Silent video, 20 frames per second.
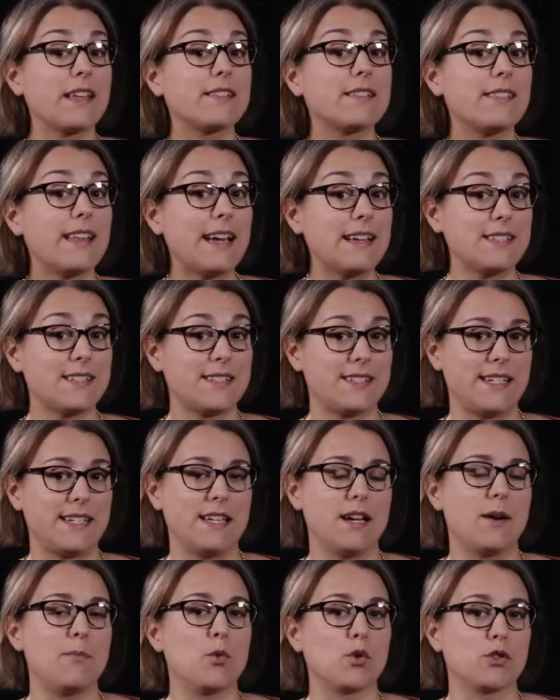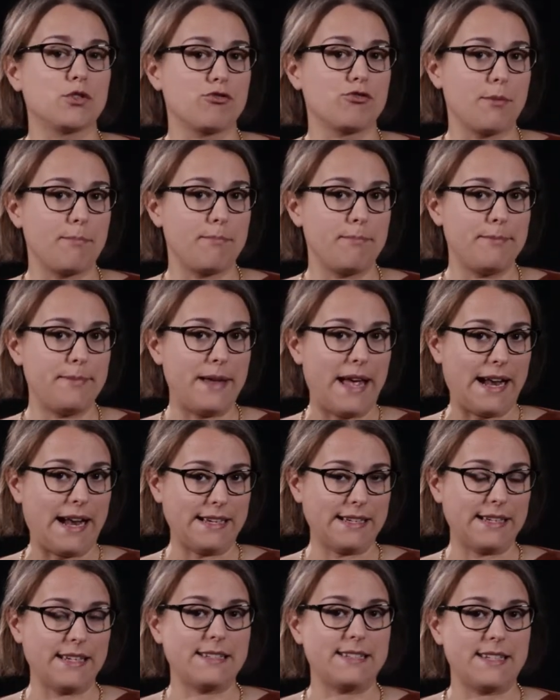Let's see a more
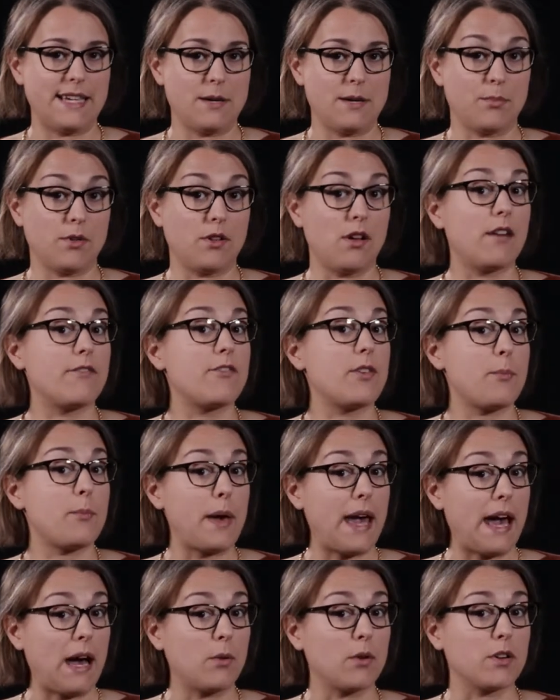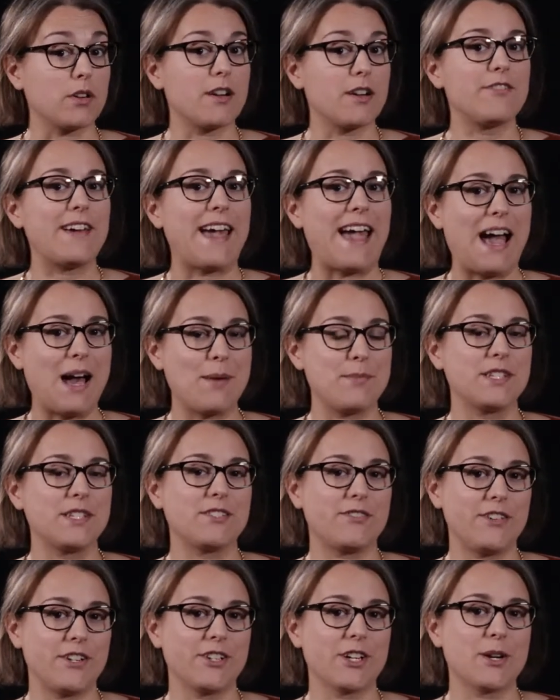dramatic example of the power of
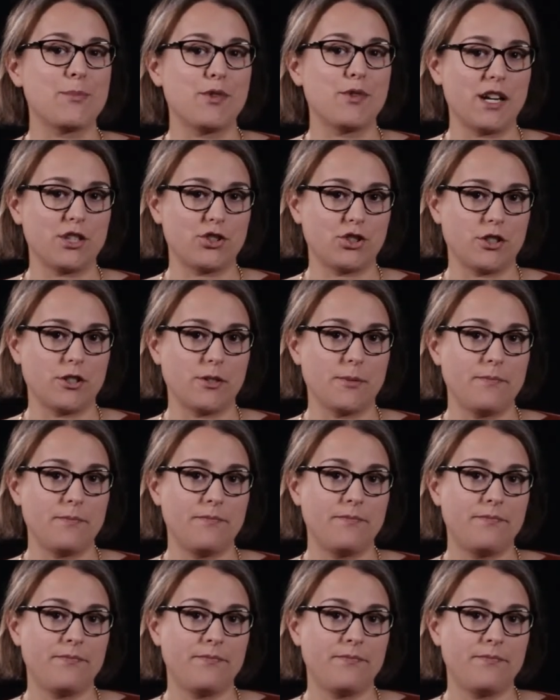atmospheric pressure.